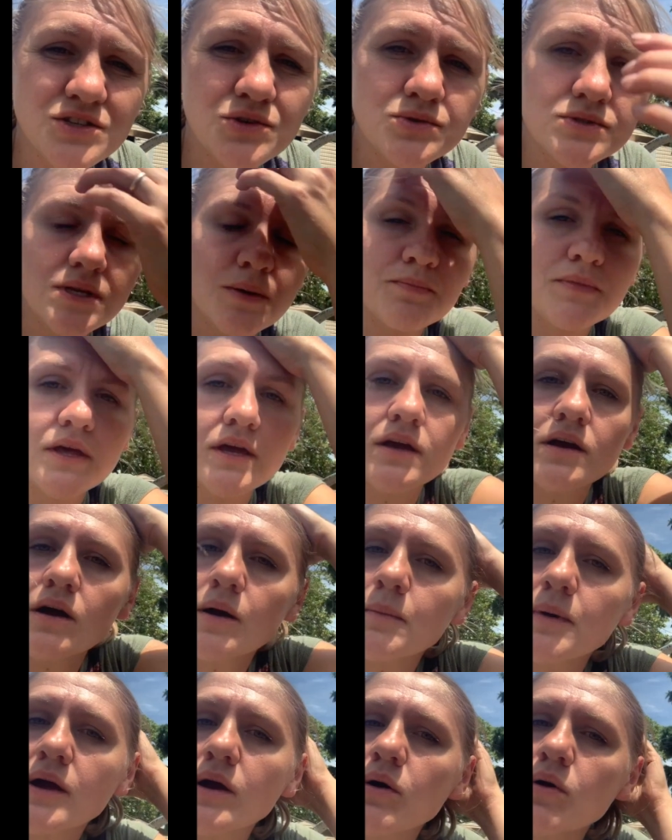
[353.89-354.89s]
do something
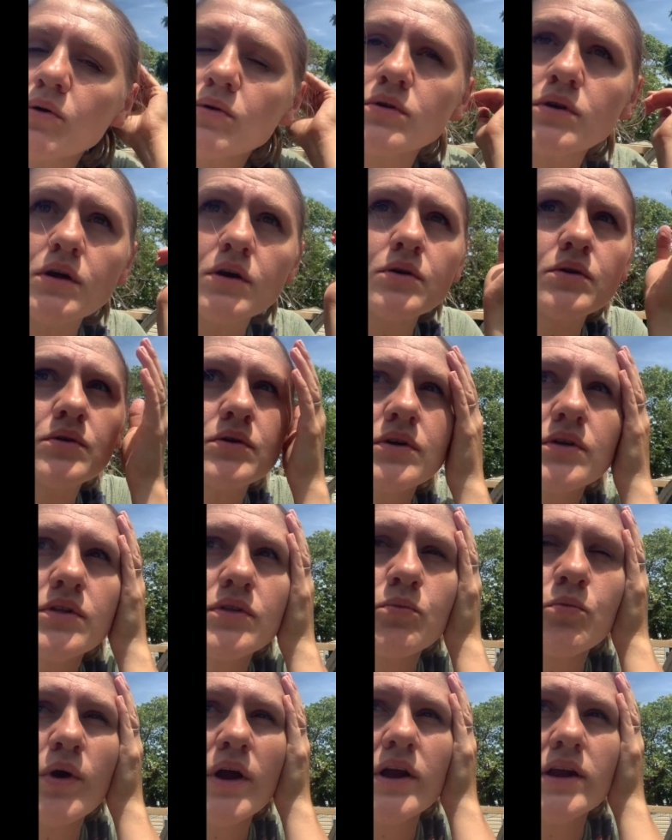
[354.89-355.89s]
on my own
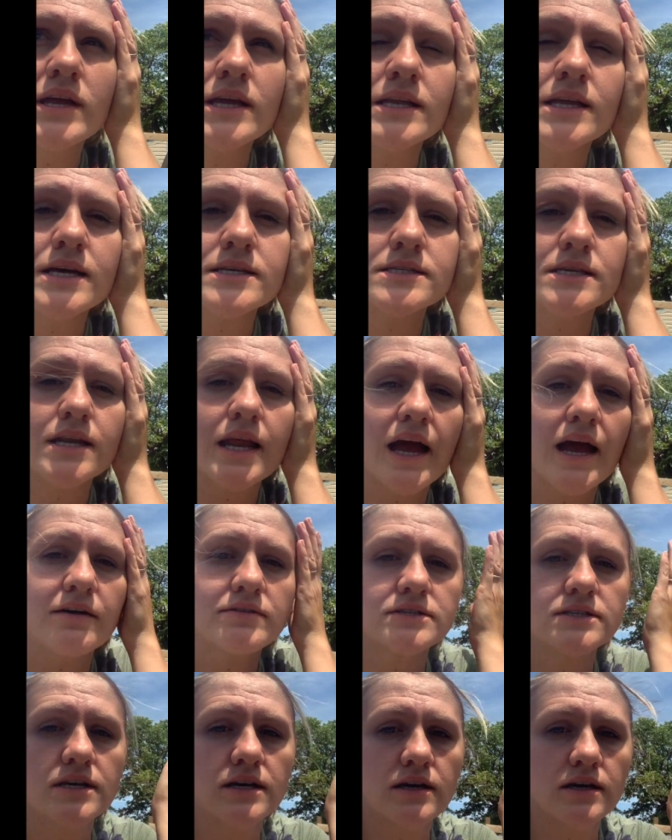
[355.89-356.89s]
where he doesn't have
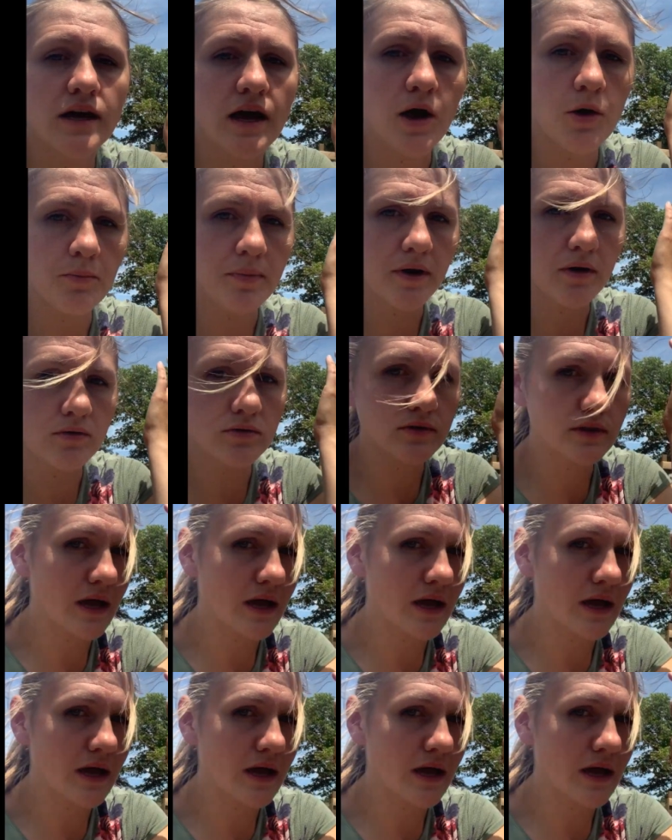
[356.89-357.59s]
to help out,